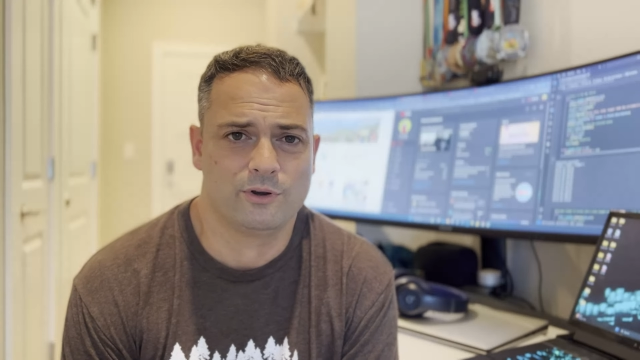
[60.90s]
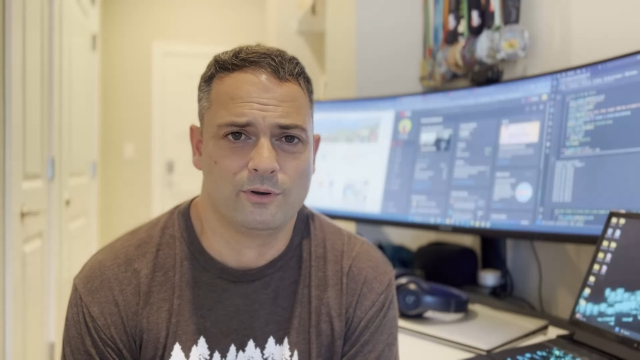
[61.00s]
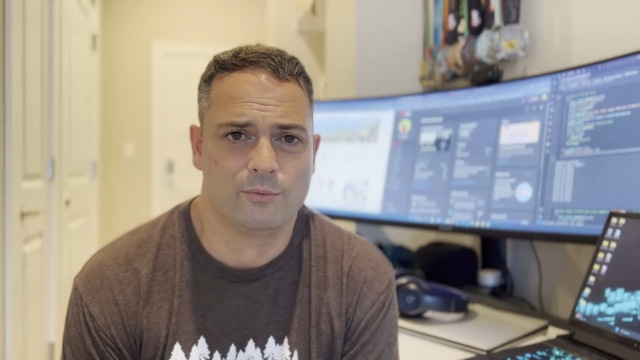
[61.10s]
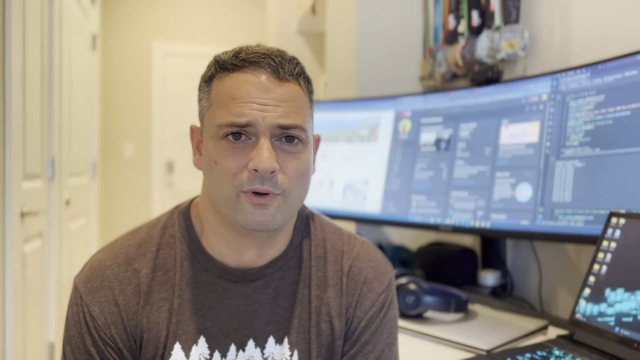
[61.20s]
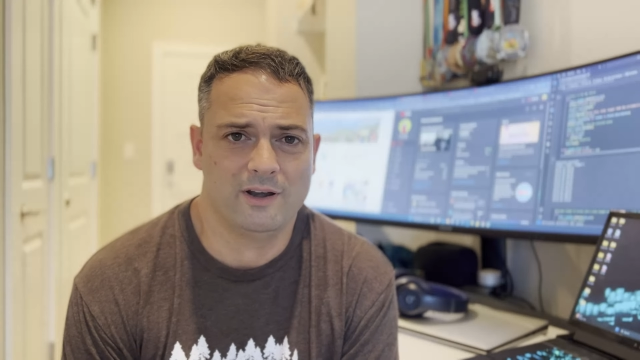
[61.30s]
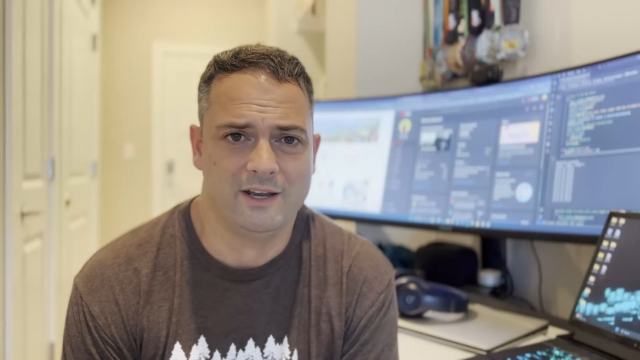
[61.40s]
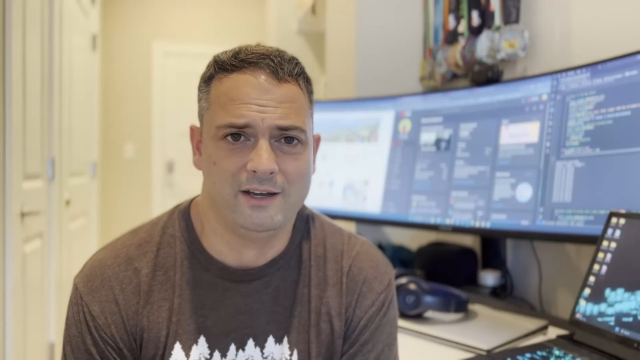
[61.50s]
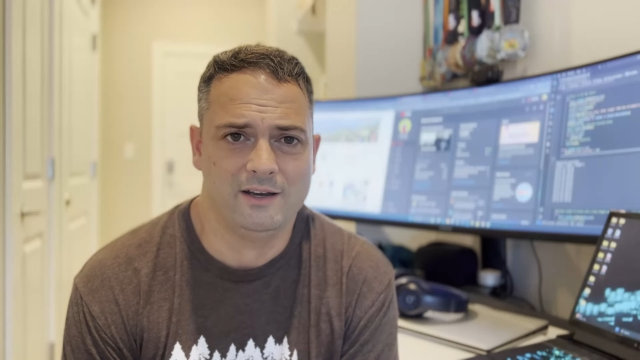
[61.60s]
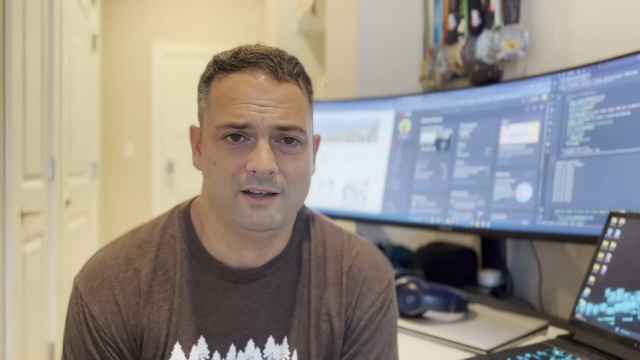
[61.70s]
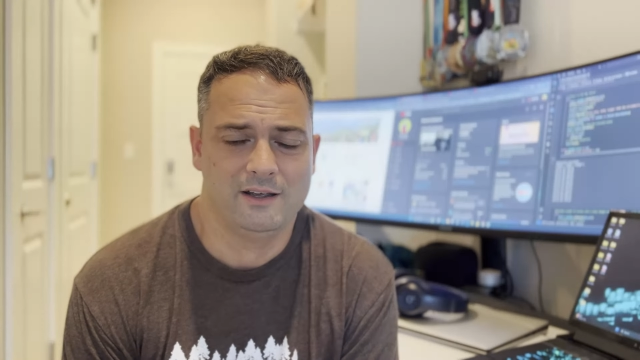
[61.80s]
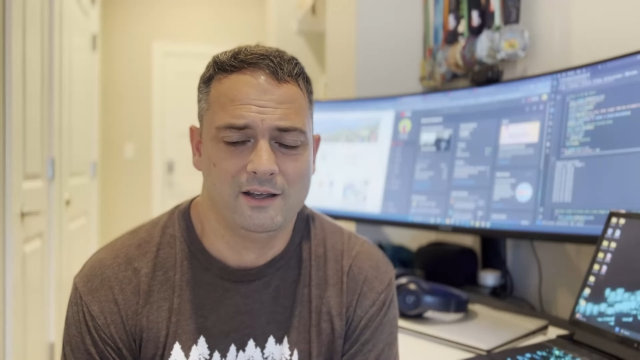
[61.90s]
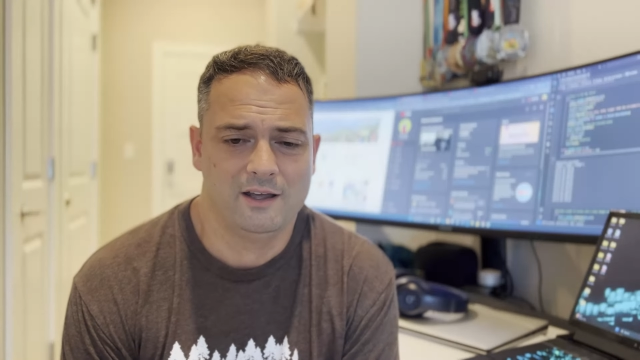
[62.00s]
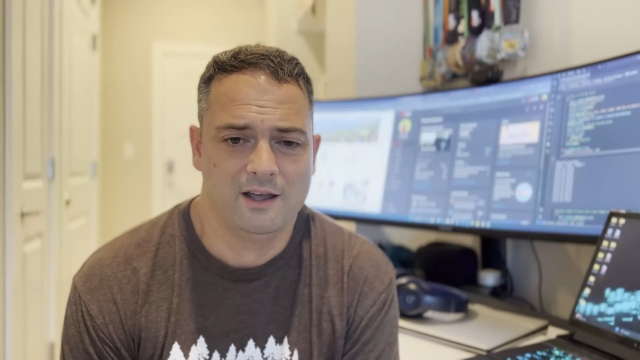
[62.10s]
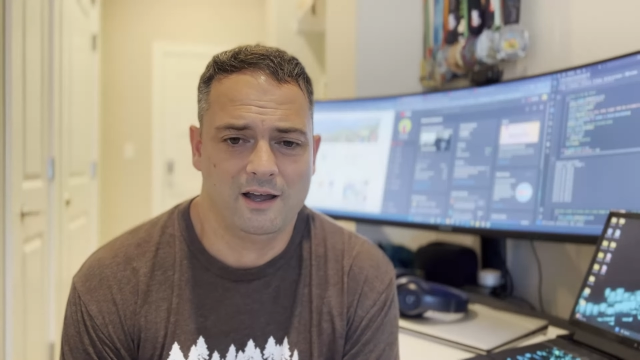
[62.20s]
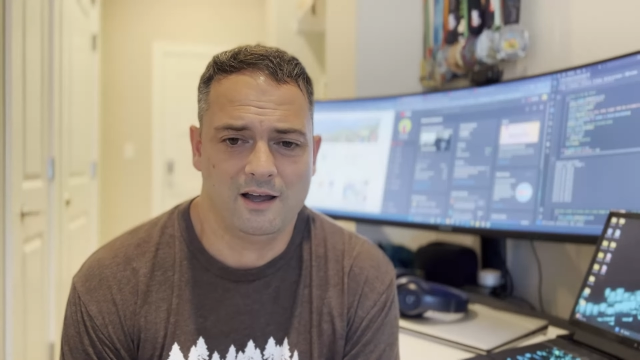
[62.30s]
you're running.
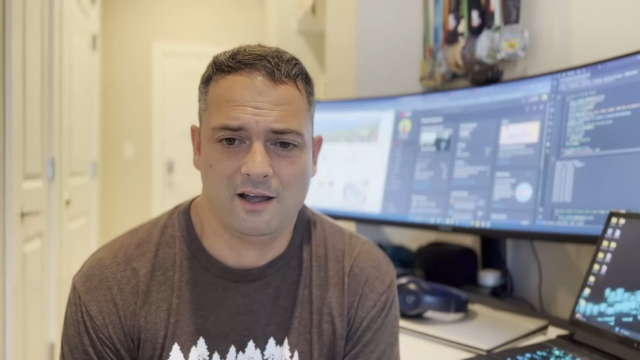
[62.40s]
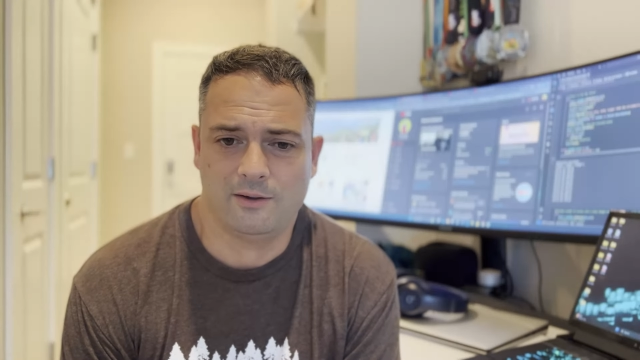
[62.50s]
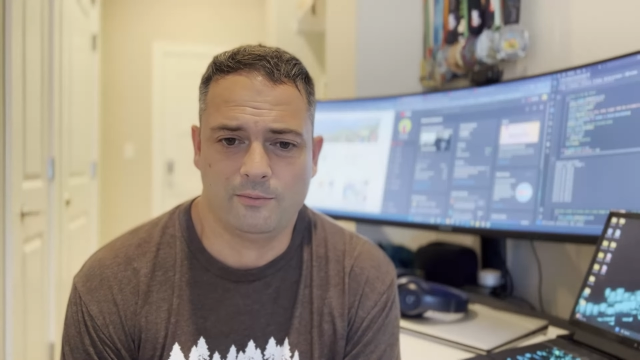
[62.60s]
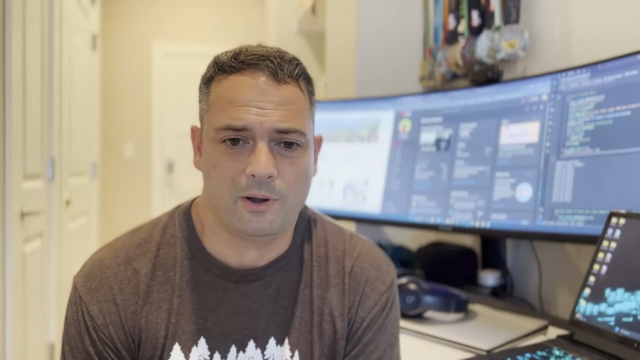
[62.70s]
I,